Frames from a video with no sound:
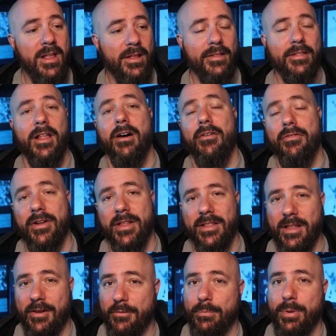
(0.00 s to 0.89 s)
Loving it.
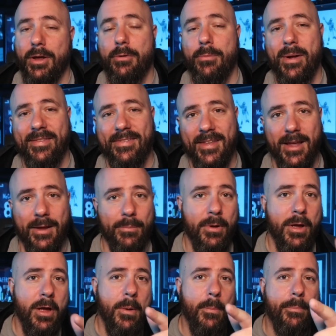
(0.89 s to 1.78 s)
Loving playing with my team.
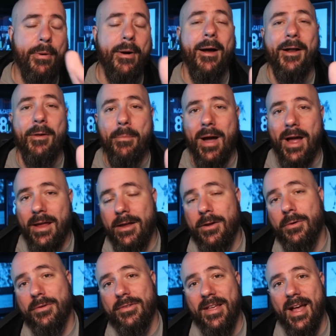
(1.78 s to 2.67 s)
Proud of my
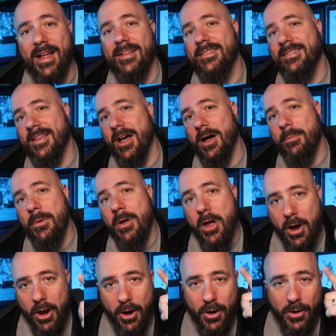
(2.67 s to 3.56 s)
Eagles. Heads up.
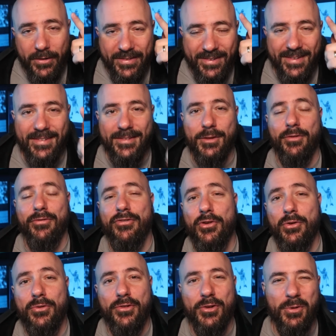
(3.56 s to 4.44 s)
Hurts is the
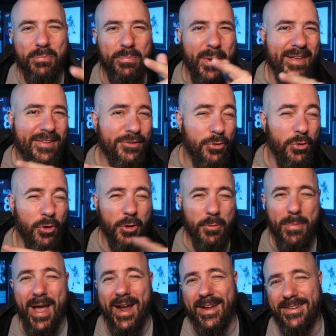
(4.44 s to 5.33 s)
future. Best
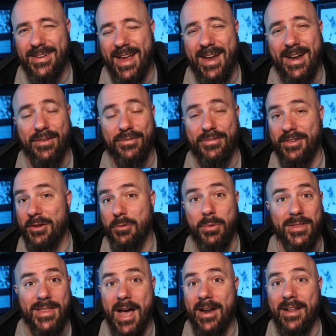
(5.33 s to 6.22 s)
quarterback in the NFC
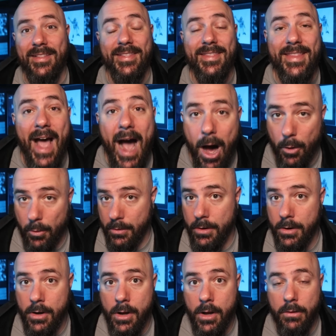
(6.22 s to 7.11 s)
without a doubt.
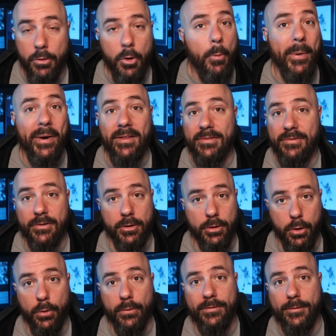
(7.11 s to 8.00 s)
Nobody's even
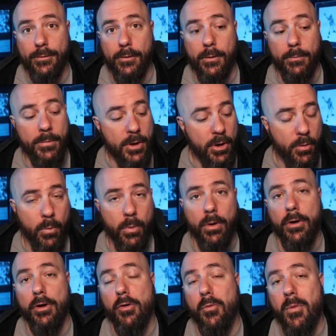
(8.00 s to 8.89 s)
close to him. We're
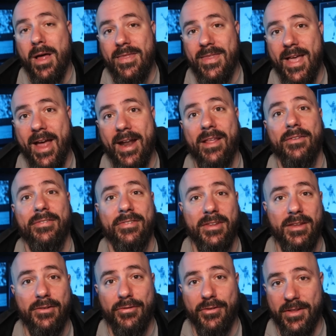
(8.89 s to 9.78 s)
going to run the
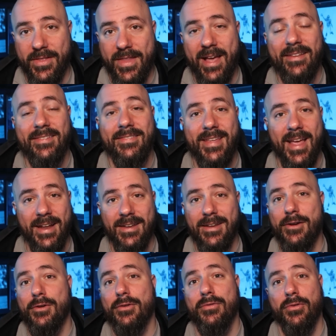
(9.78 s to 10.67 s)
NFC for the next 10
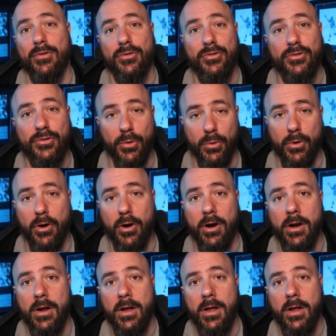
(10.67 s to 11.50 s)
years for sure.